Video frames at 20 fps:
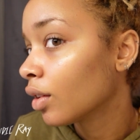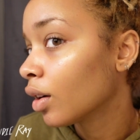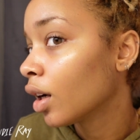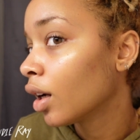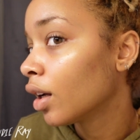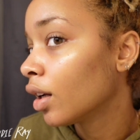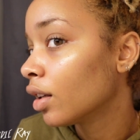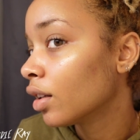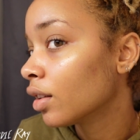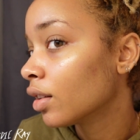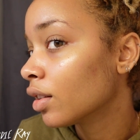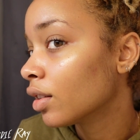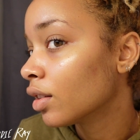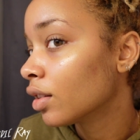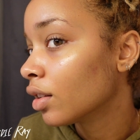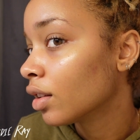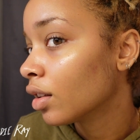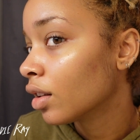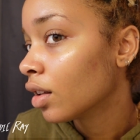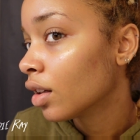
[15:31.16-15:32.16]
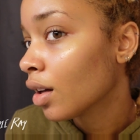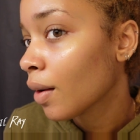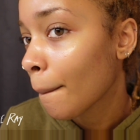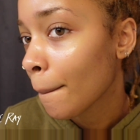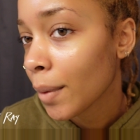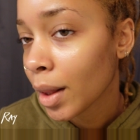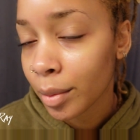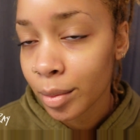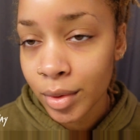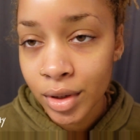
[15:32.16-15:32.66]
Right,
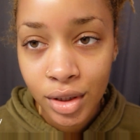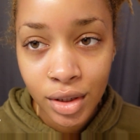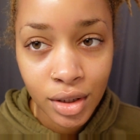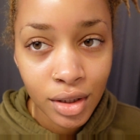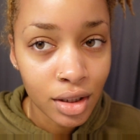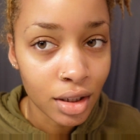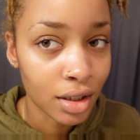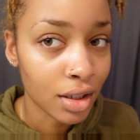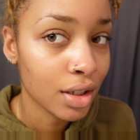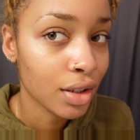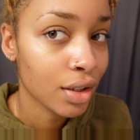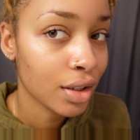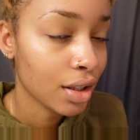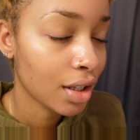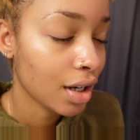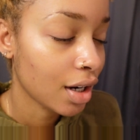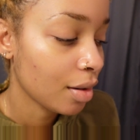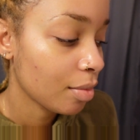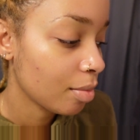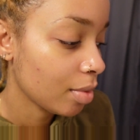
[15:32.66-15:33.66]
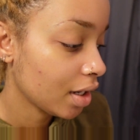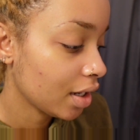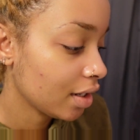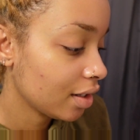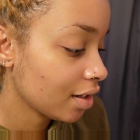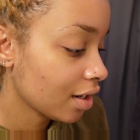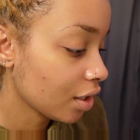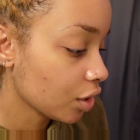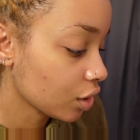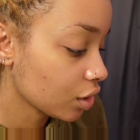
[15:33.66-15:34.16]
blemishes here and there, but
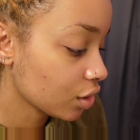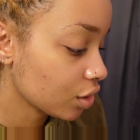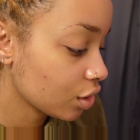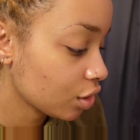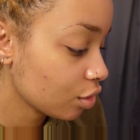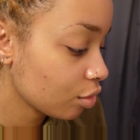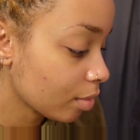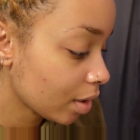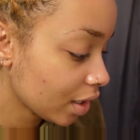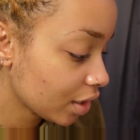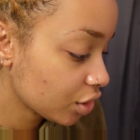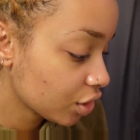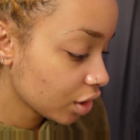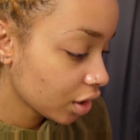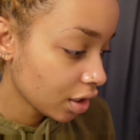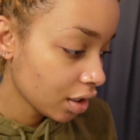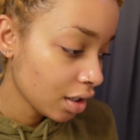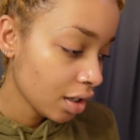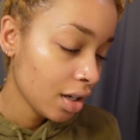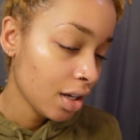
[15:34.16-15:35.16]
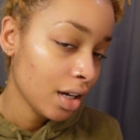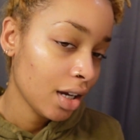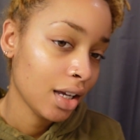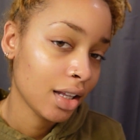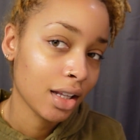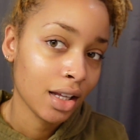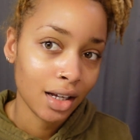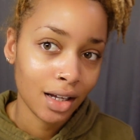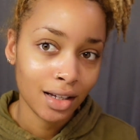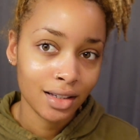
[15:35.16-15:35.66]
nothing too major. And
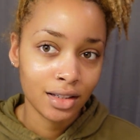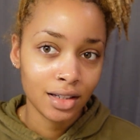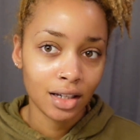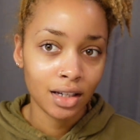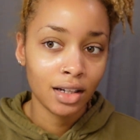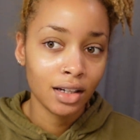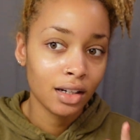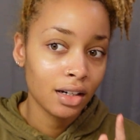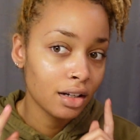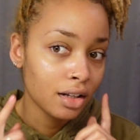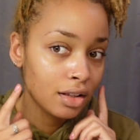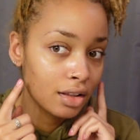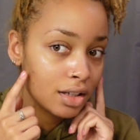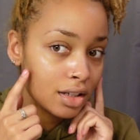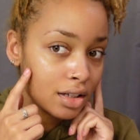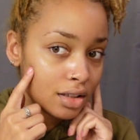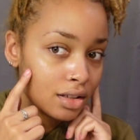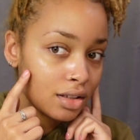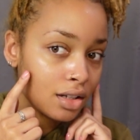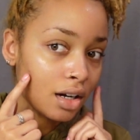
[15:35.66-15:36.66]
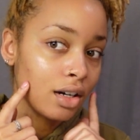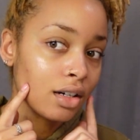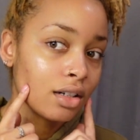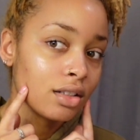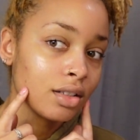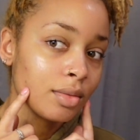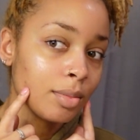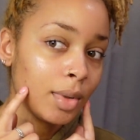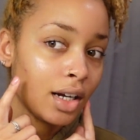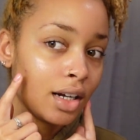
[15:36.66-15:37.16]
like I said, these dark
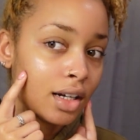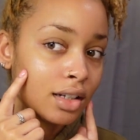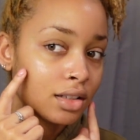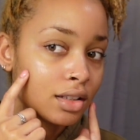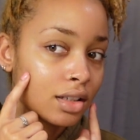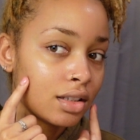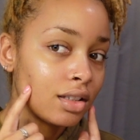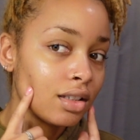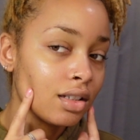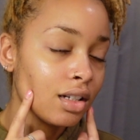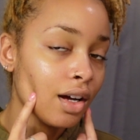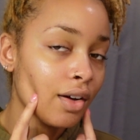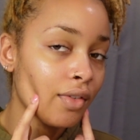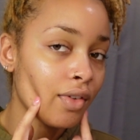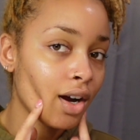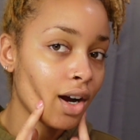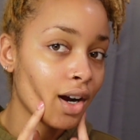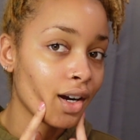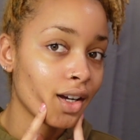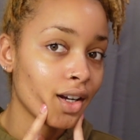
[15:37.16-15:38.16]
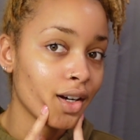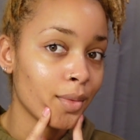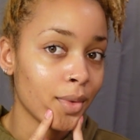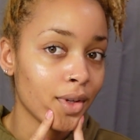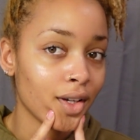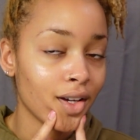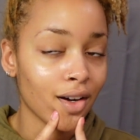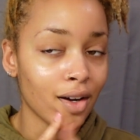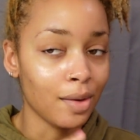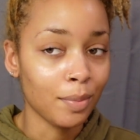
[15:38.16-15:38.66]
spots and stuff are gonna be
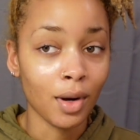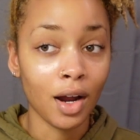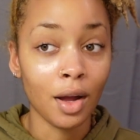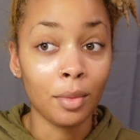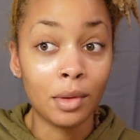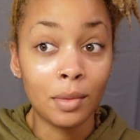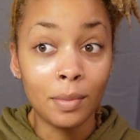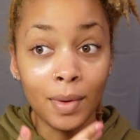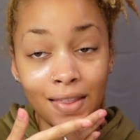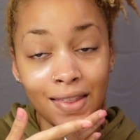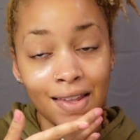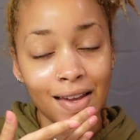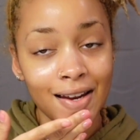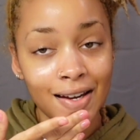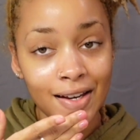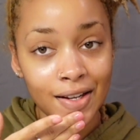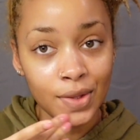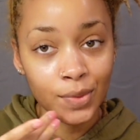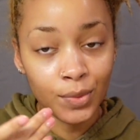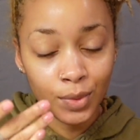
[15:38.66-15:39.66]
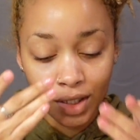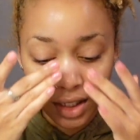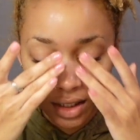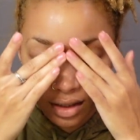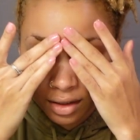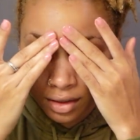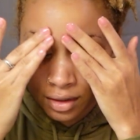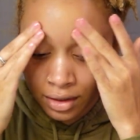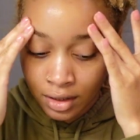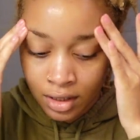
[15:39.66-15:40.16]
gone probably by the end of the
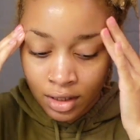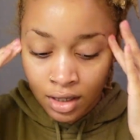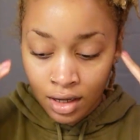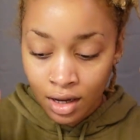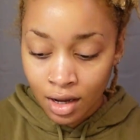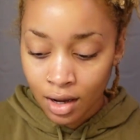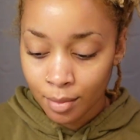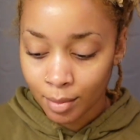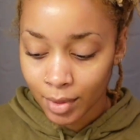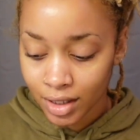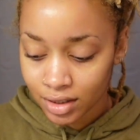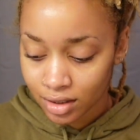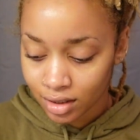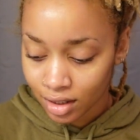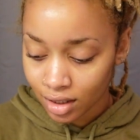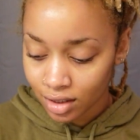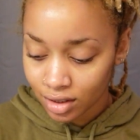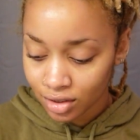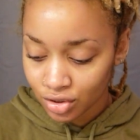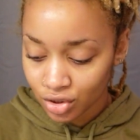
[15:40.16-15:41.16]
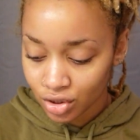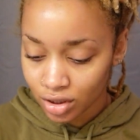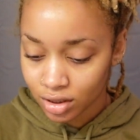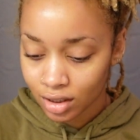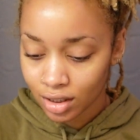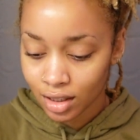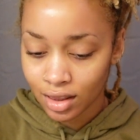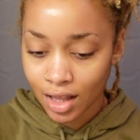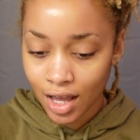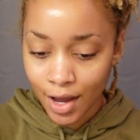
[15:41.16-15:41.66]
week. My skin is
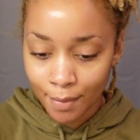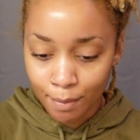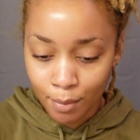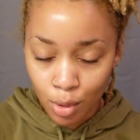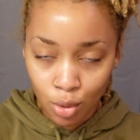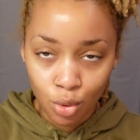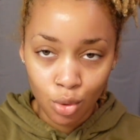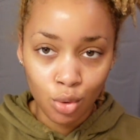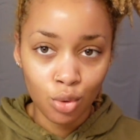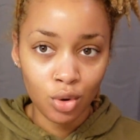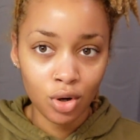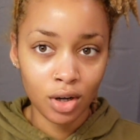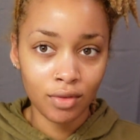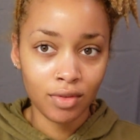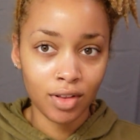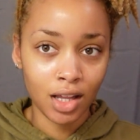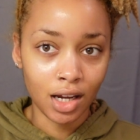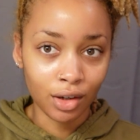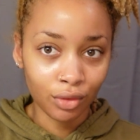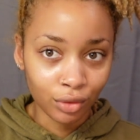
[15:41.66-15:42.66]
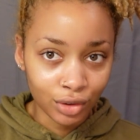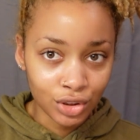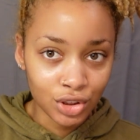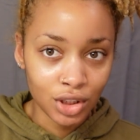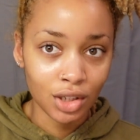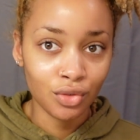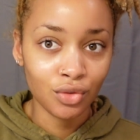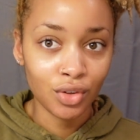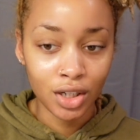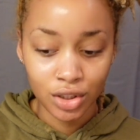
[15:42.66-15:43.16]
just in that mode of like
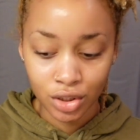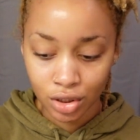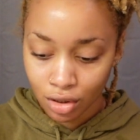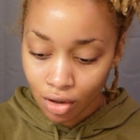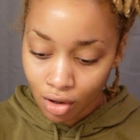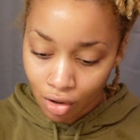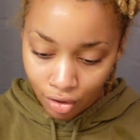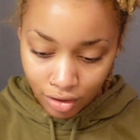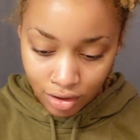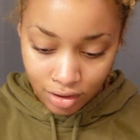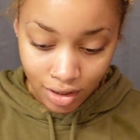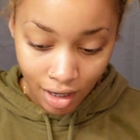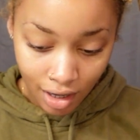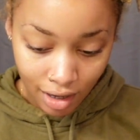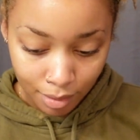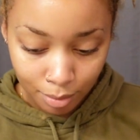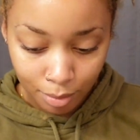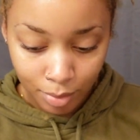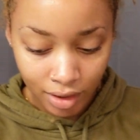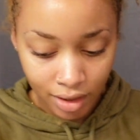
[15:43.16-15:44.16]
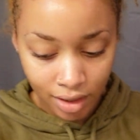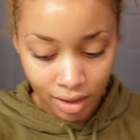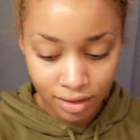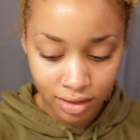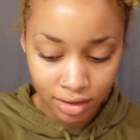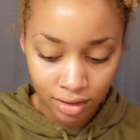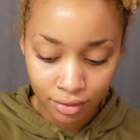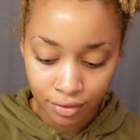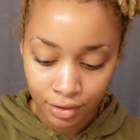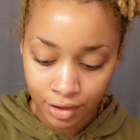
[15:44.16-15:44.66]
regeneration all the time
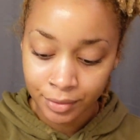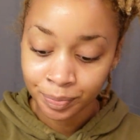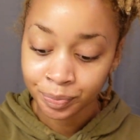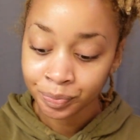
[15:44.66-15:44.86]
because of